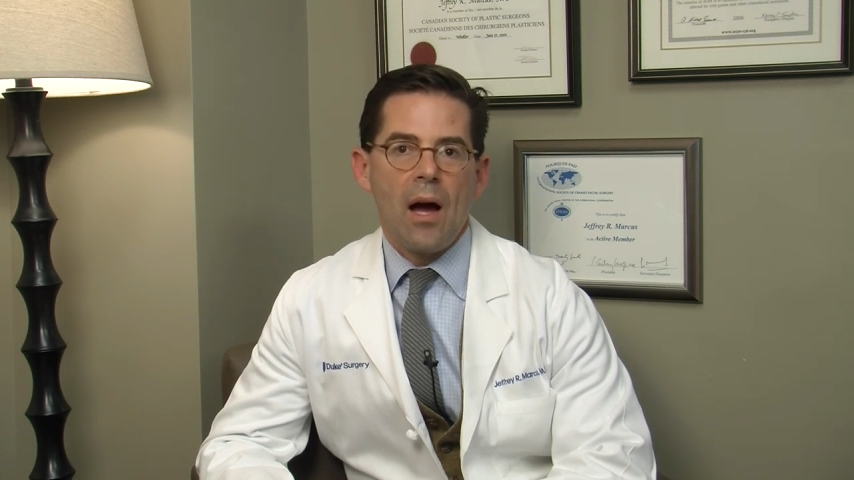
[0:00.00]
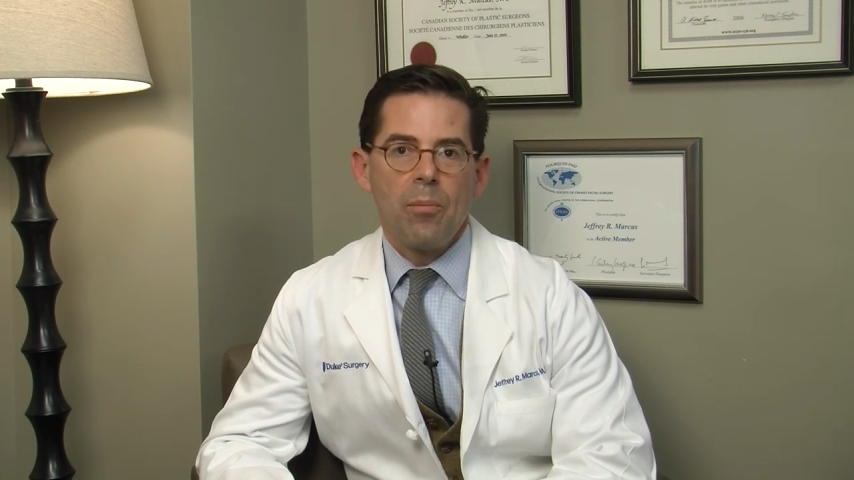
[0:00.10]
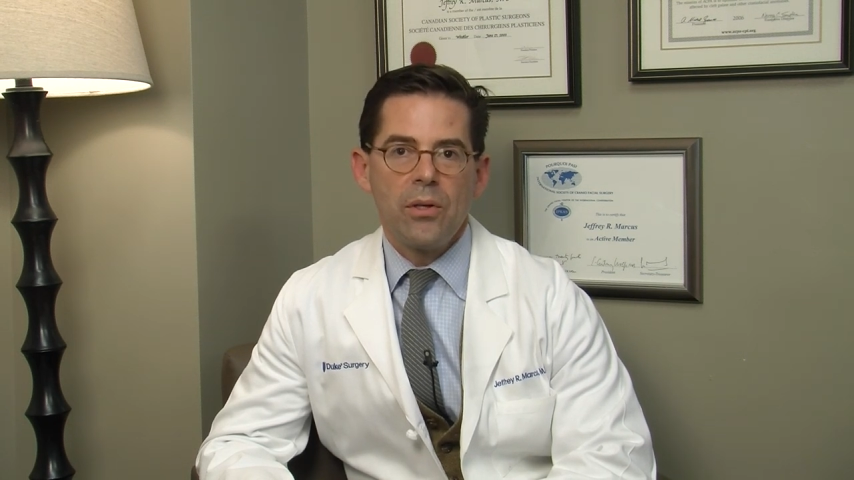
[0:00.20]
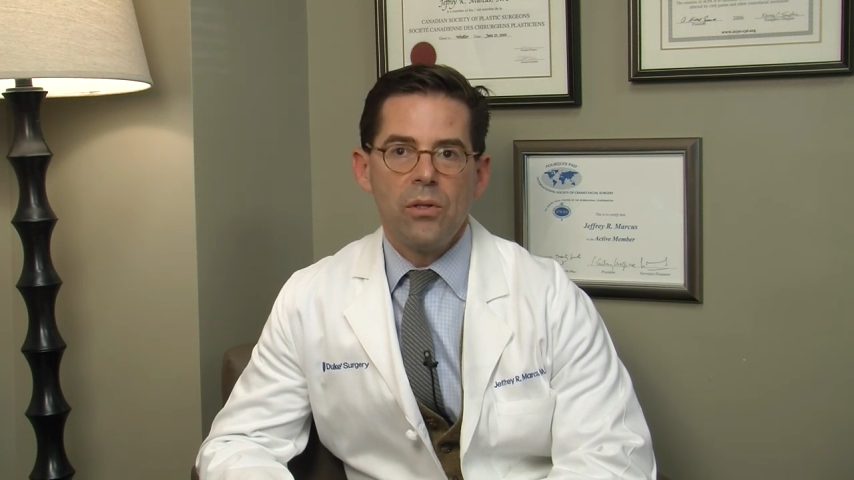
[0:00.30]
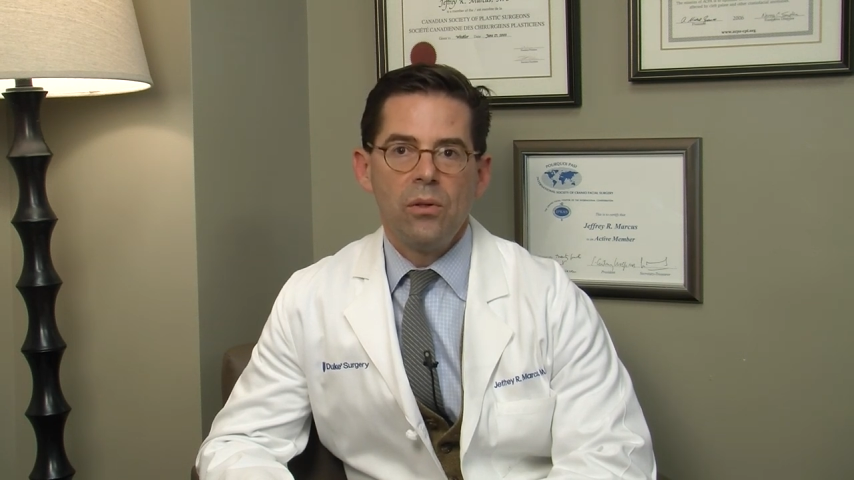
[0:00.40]

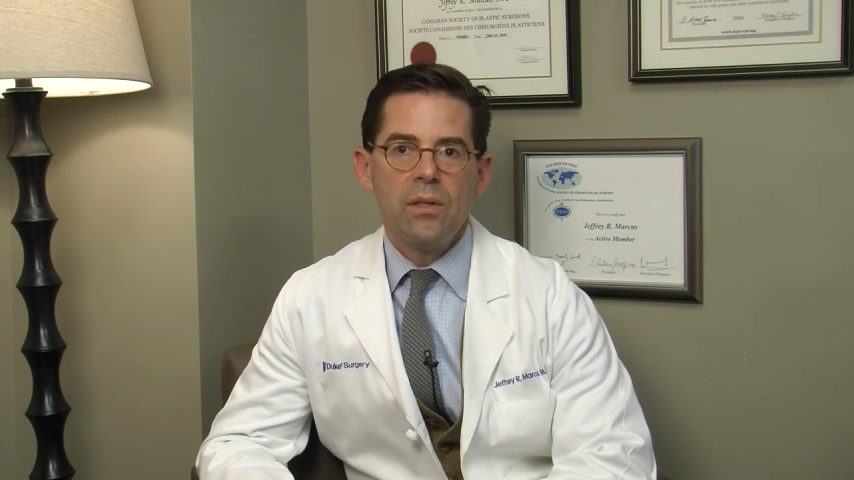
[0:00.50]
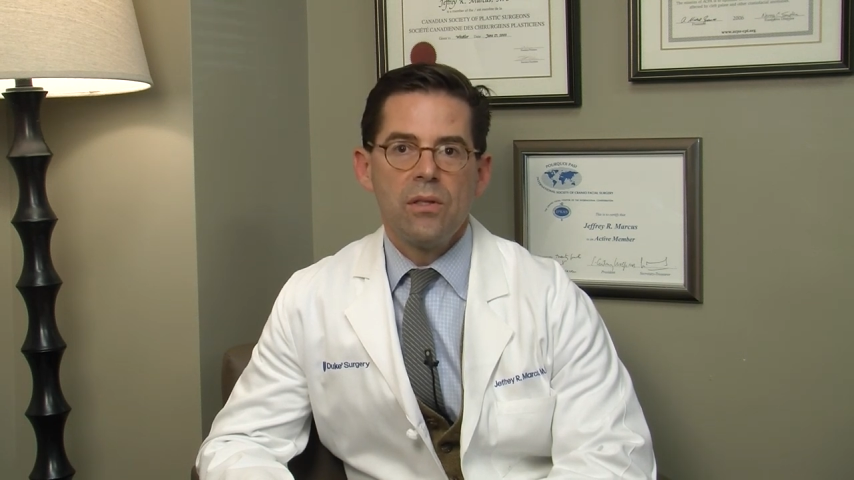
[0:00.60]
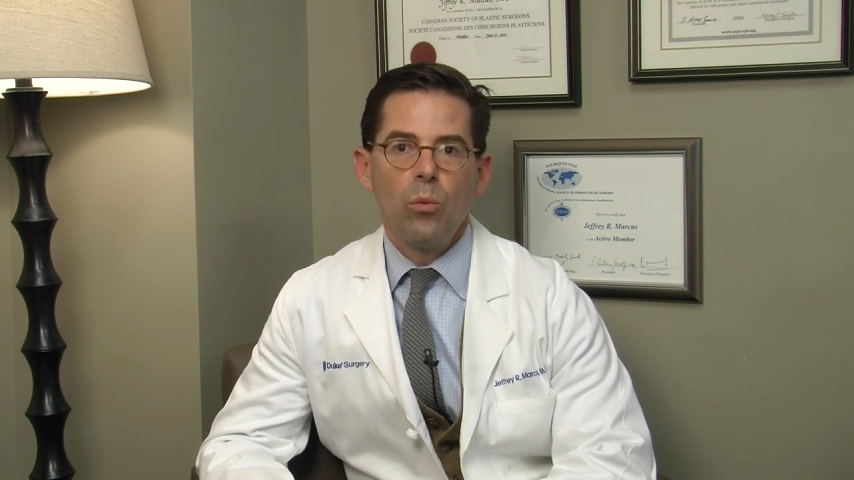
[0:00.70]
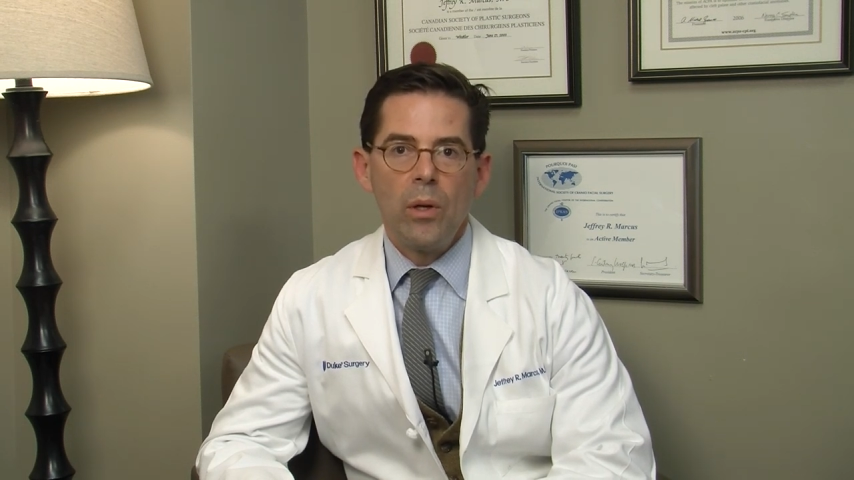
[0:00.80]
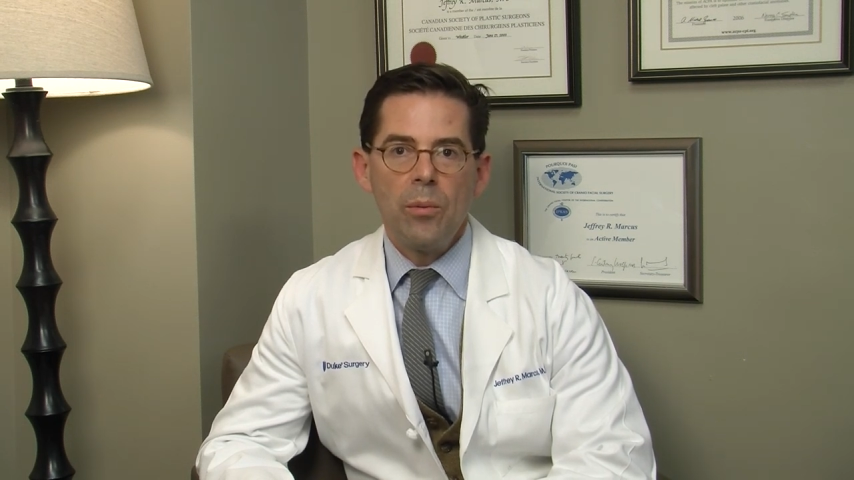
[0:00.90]

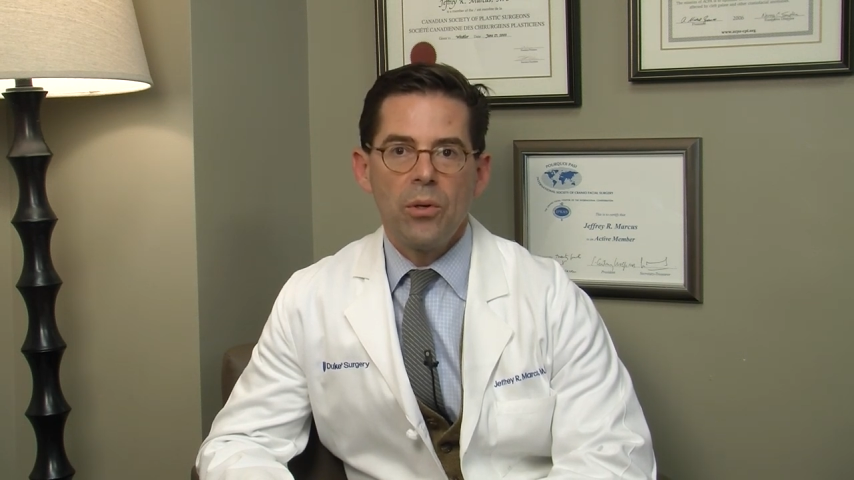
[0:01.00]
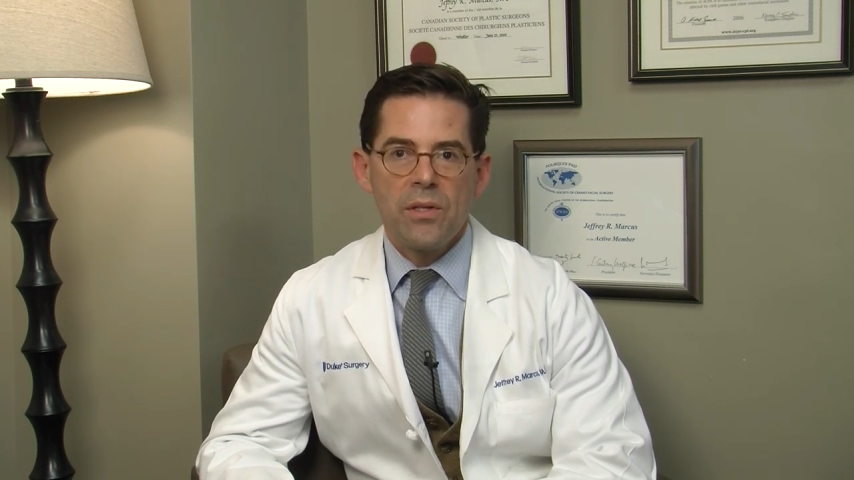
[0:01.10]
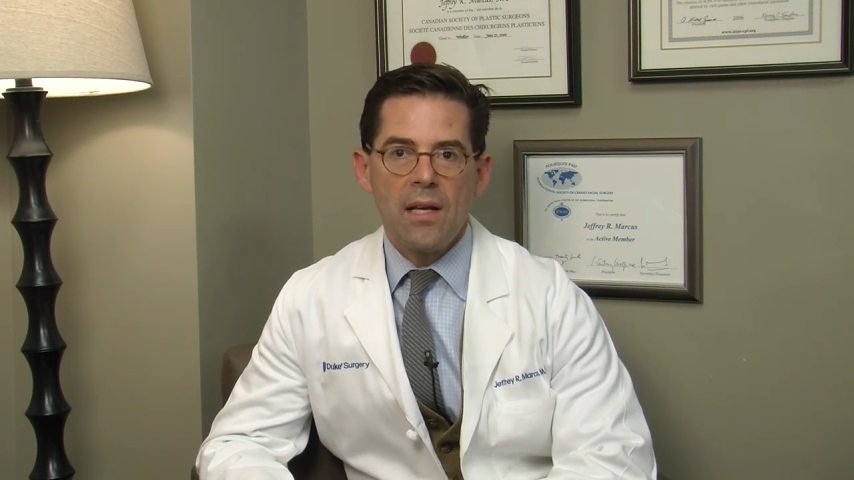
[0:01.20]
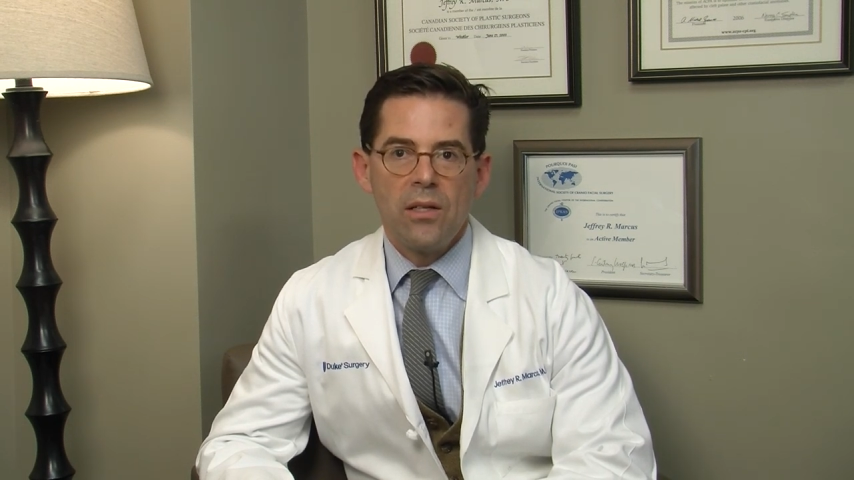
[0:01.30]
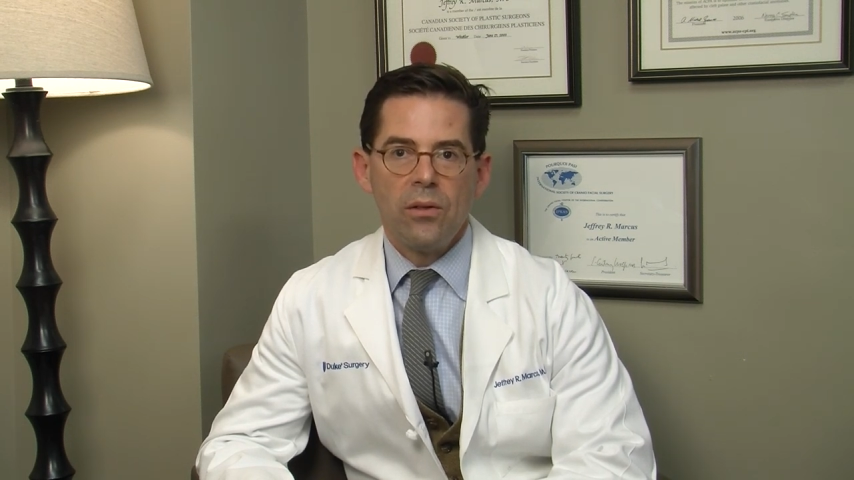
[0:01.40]
opportunities that we
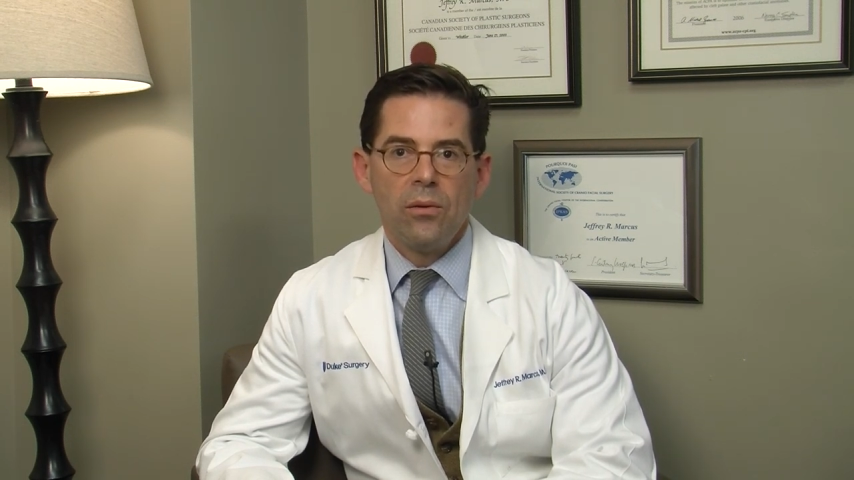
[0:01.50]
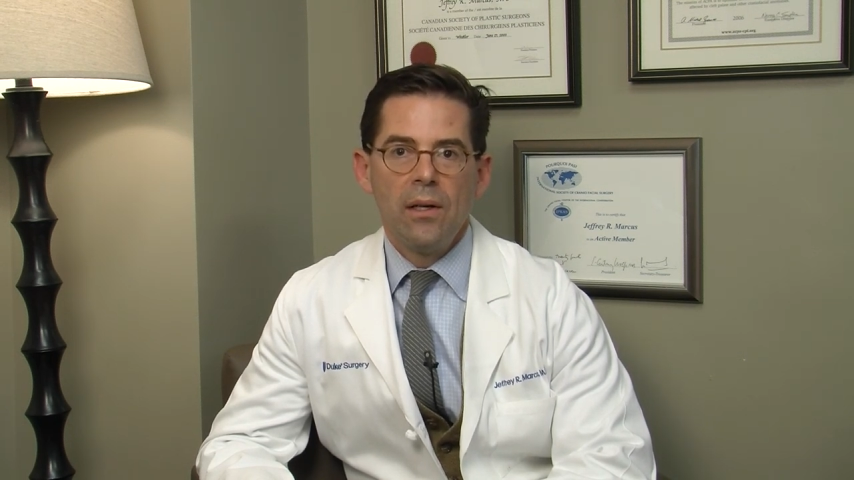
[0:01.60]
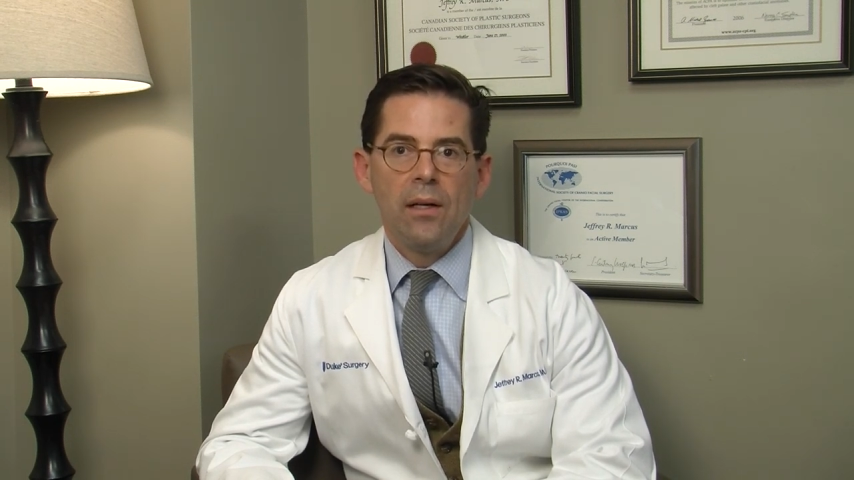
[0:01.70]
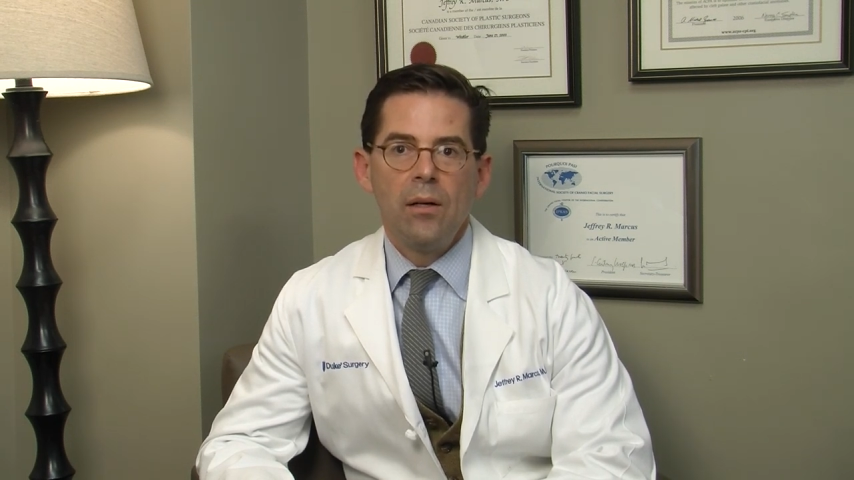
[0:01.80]
present you,